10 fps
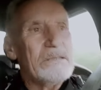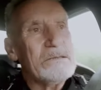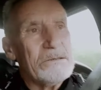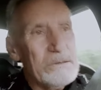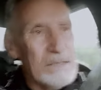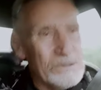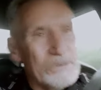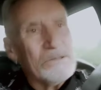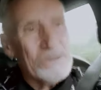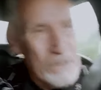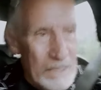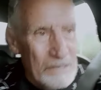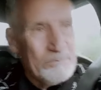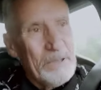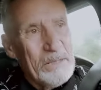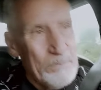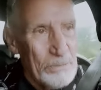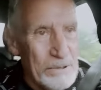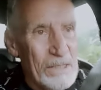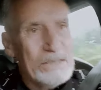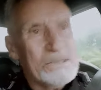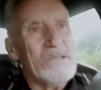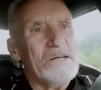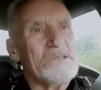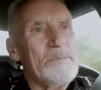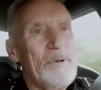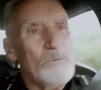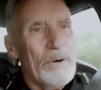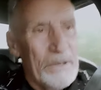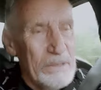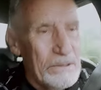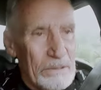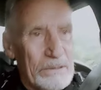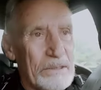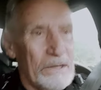So that's not to have people start to be worried that